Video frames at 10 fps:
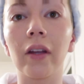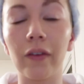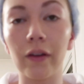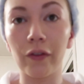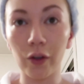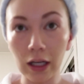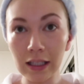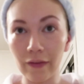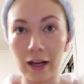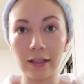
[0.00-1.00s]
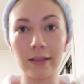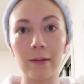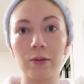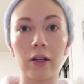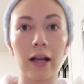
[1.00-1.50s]
If you guys have any
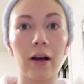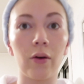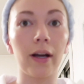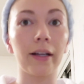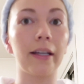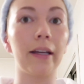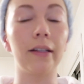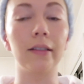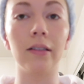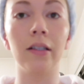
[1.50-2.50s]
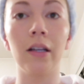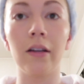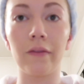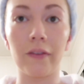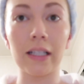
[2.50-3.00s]
tips on how I can
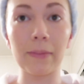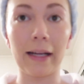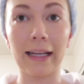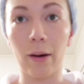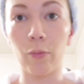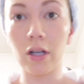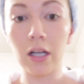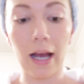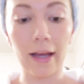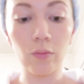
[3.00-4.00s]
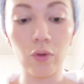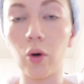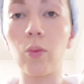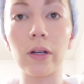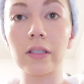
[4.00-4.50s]
fix my camera, I don't know
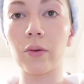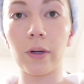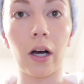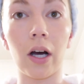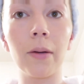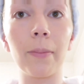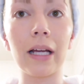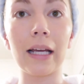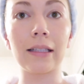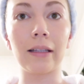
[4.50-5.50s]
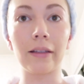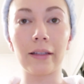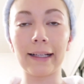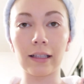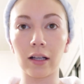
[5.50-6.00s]
what's going on, but it,
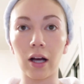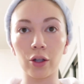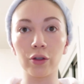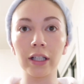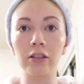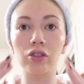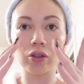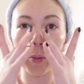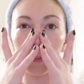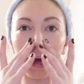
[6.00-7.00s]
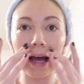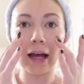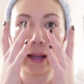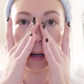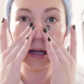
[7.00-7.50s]
like, coloring is so
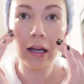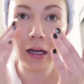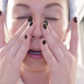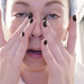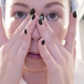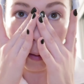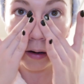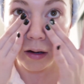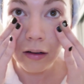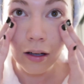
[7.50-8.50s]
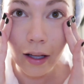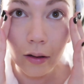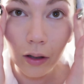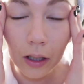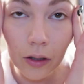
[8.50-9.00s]
bad.
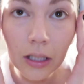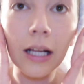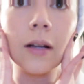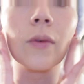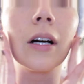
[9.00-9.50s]
I don't understand